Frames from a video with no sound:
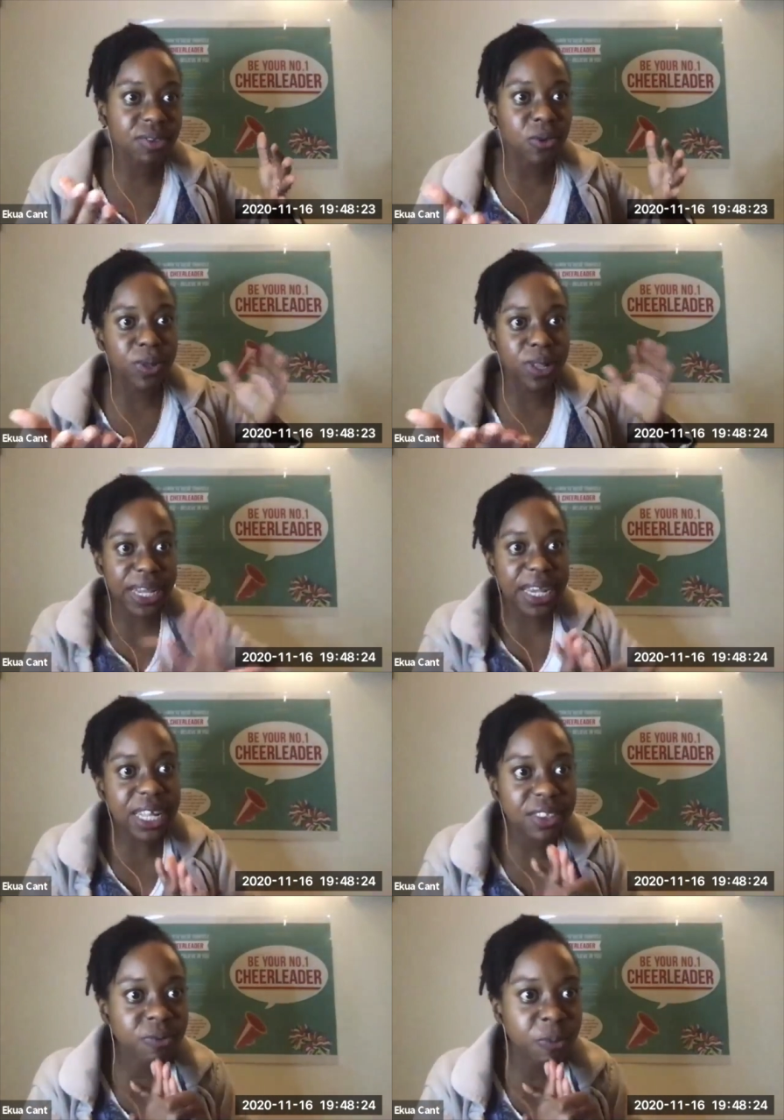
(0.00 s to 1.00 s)
or
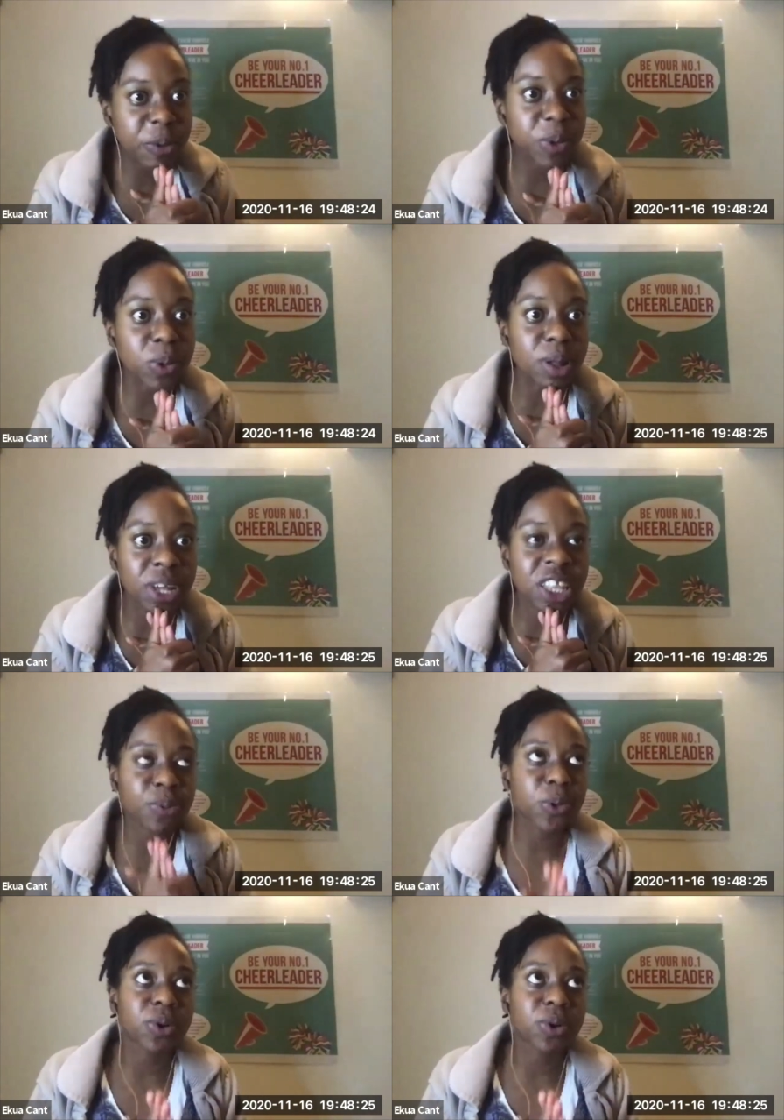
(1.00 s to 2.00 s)
links for people who want to
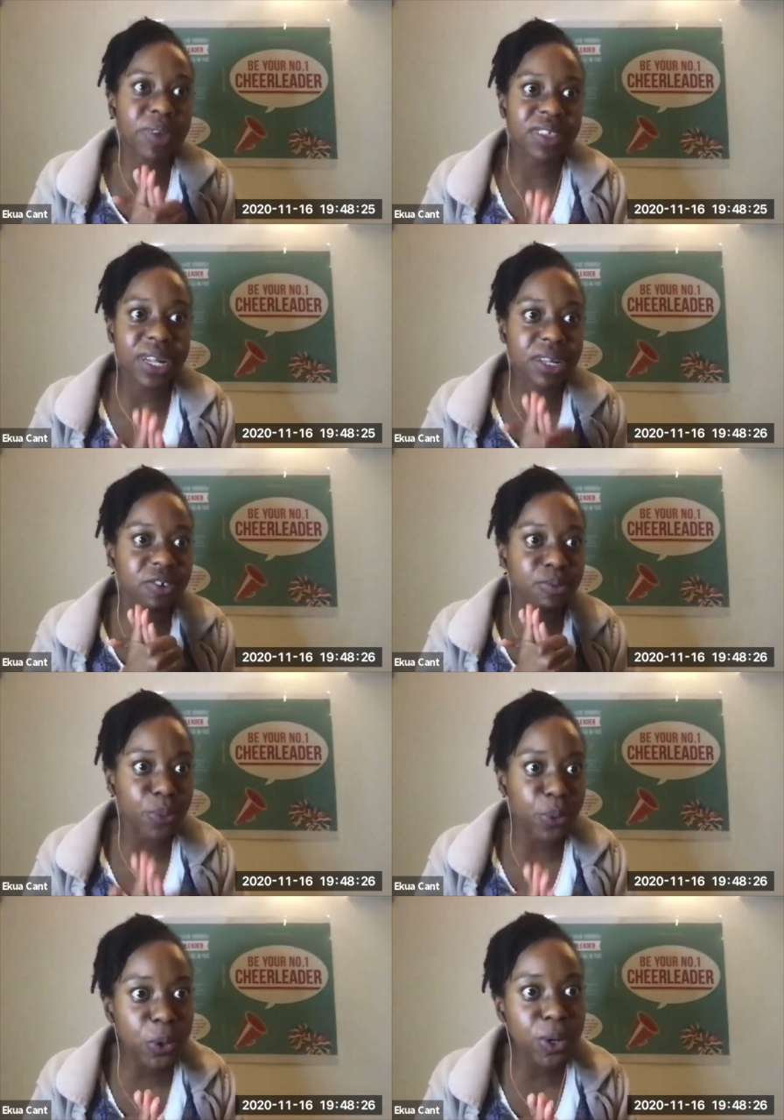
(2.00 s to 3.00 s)
explore diversity and inclusion
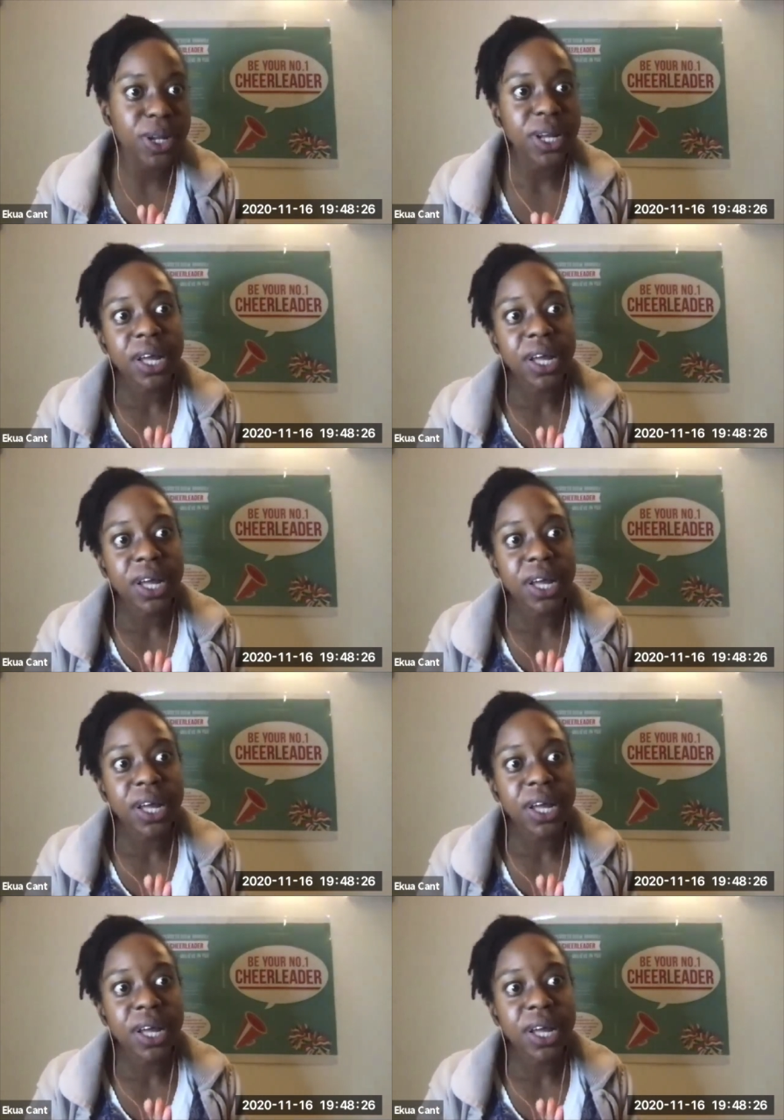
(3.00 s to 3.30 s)
more,